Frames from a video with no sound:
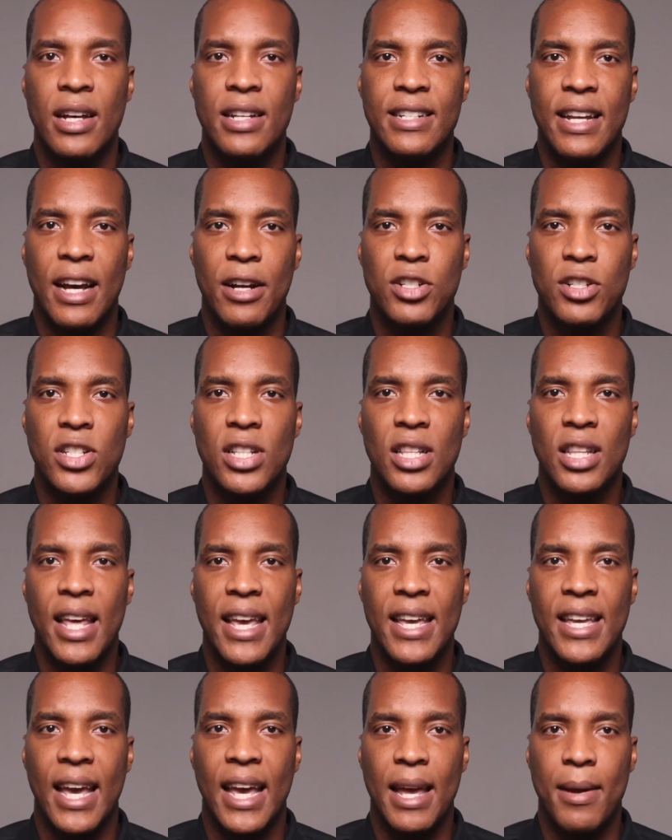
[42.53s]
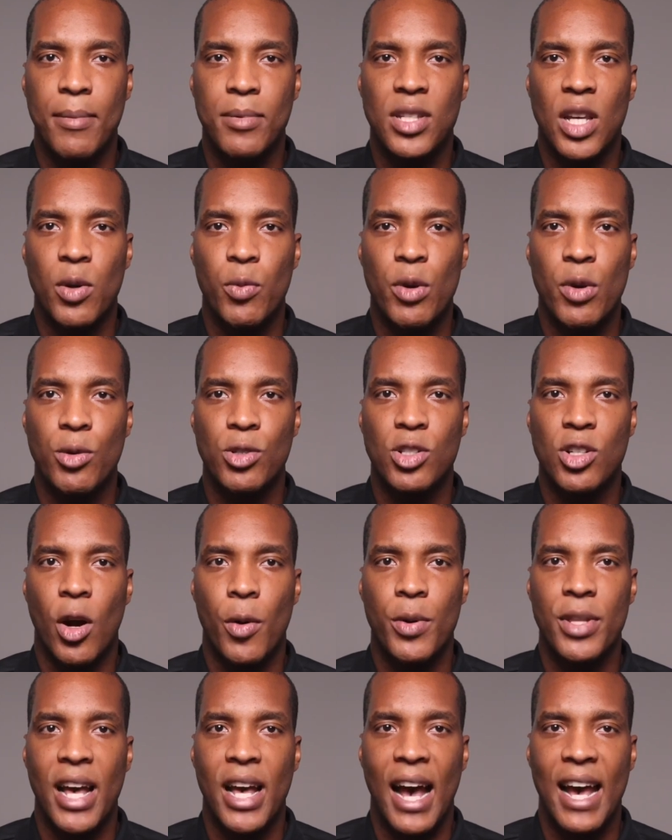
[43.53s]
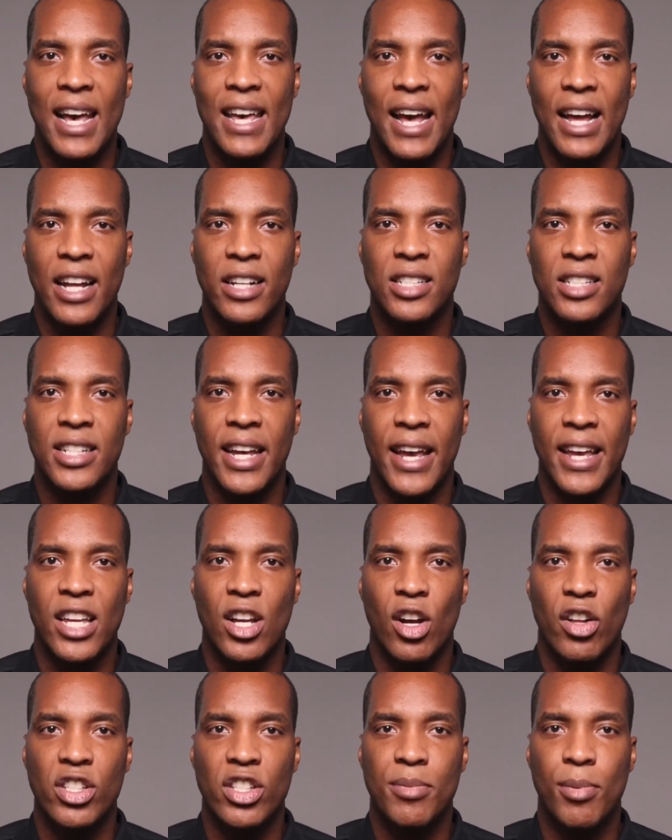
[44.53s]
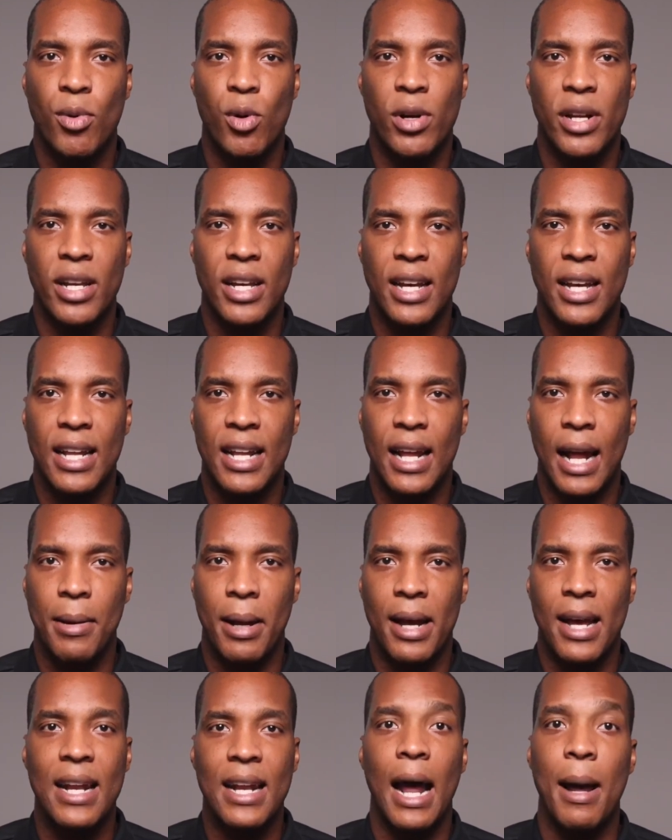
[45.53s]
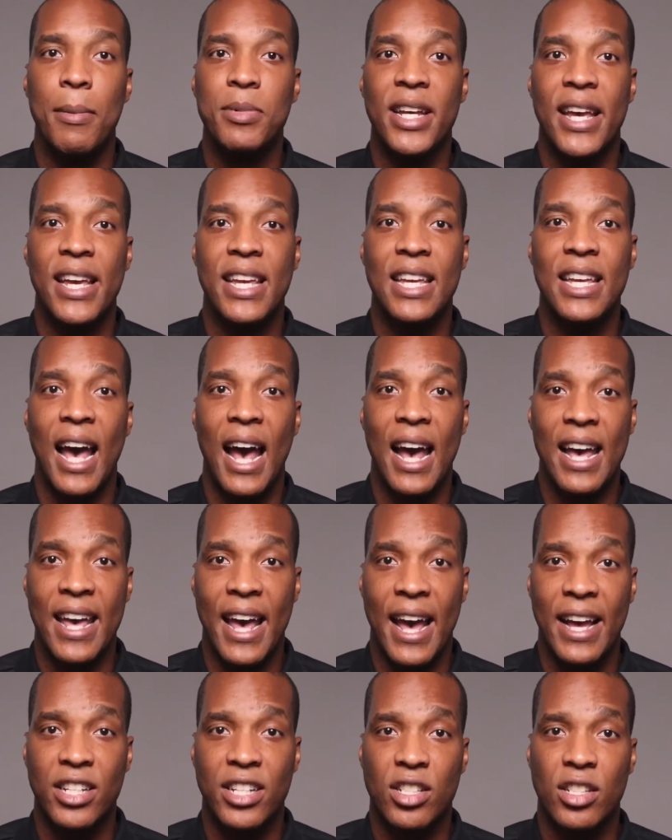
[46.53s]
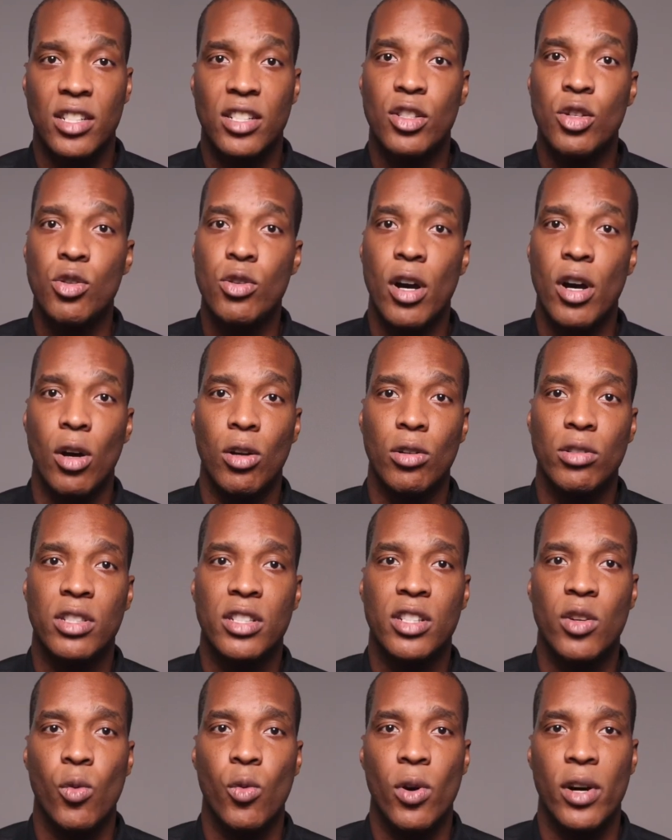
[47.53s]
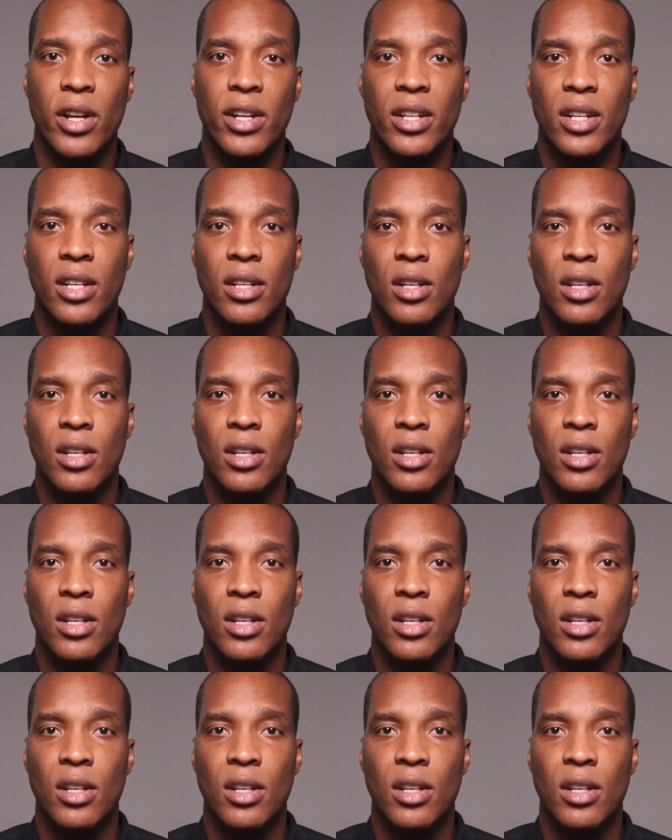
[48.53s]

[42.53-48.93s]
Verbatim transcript: Now to the late games, and we will start with Ajax taking on Sporting, and, I, am taking Ajax two goals to one.